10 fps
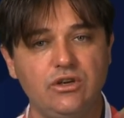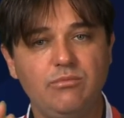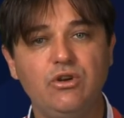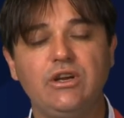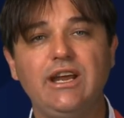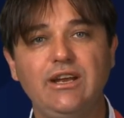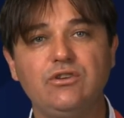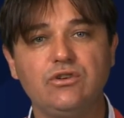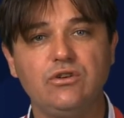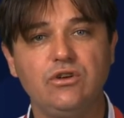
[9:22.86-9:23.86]

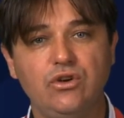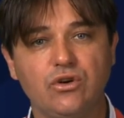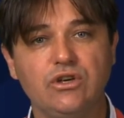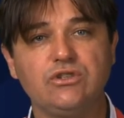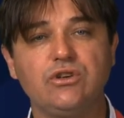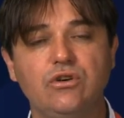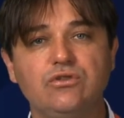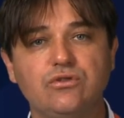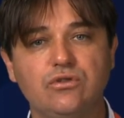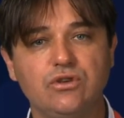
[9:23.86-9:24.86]
communicate your
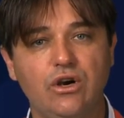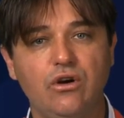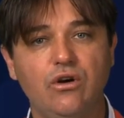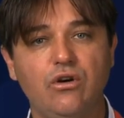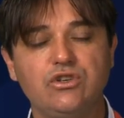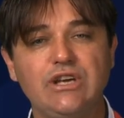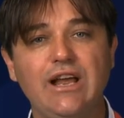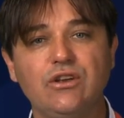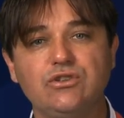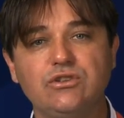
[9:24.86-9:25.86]
concerns or
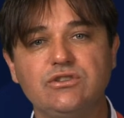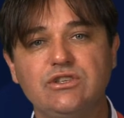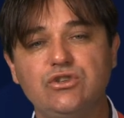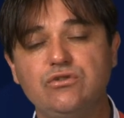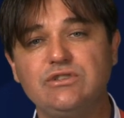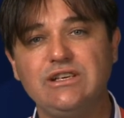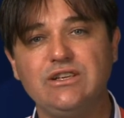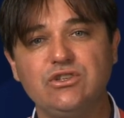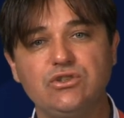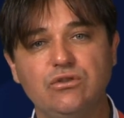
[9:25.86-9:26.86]
challenges that you see
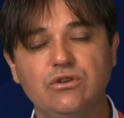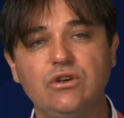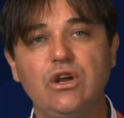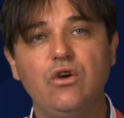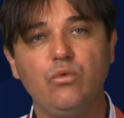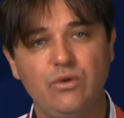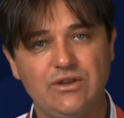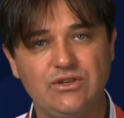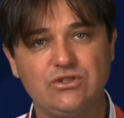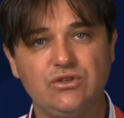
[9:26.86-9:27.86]
in the student
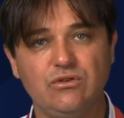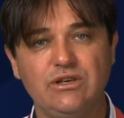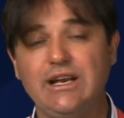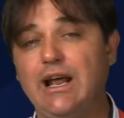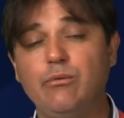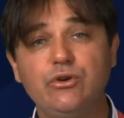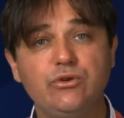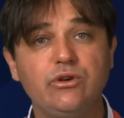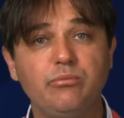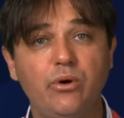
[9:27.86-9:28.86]
with the student, and I will
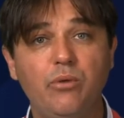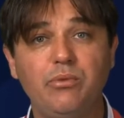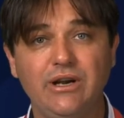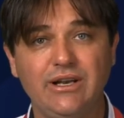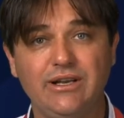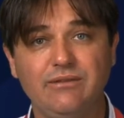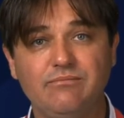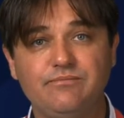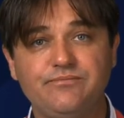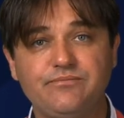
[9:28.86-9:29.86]
do it appropriately.
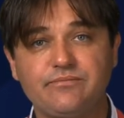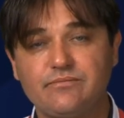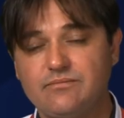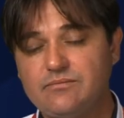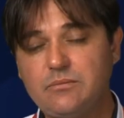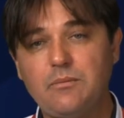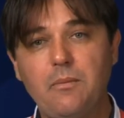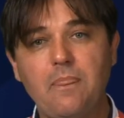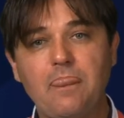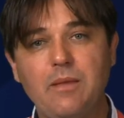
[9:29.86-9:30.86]

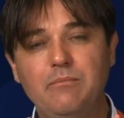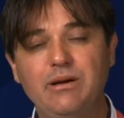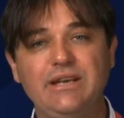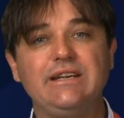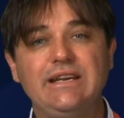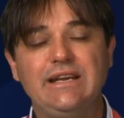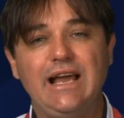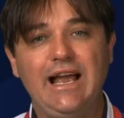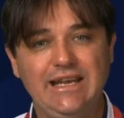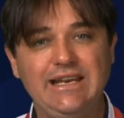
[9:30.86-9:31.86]
But
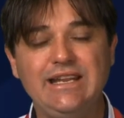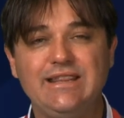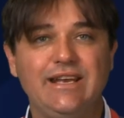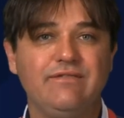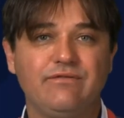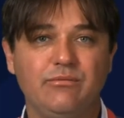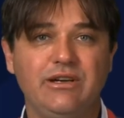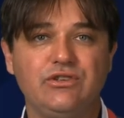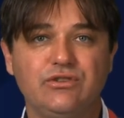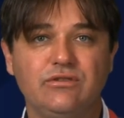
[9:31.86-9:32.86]
I need that
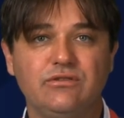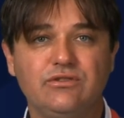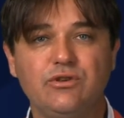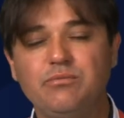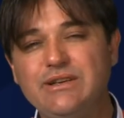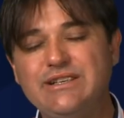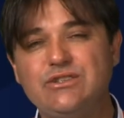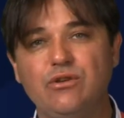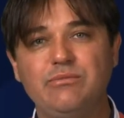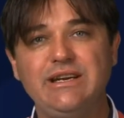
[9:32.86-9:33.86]
information, so please
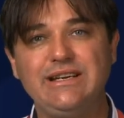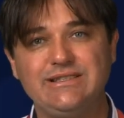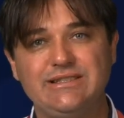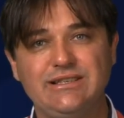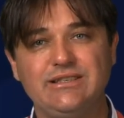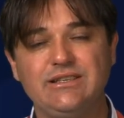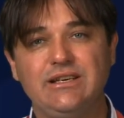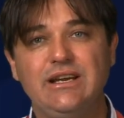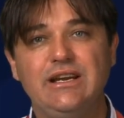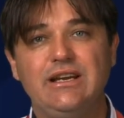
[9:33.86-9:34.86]
don't be hesitant
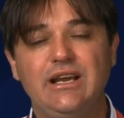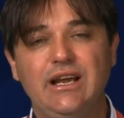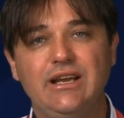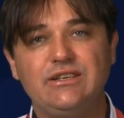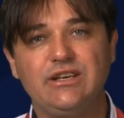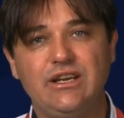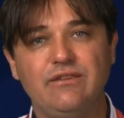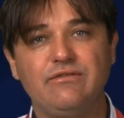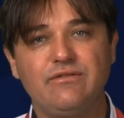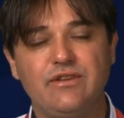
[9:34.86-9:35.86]
to
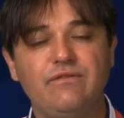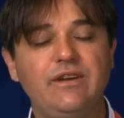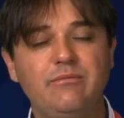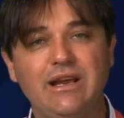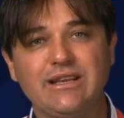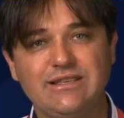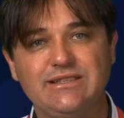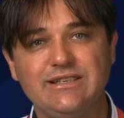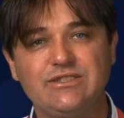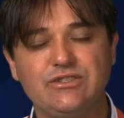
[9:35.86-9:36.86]
give the feedback
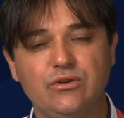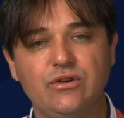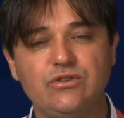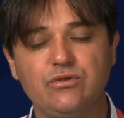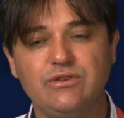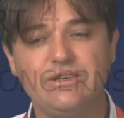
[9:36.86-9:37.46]
that's necessary to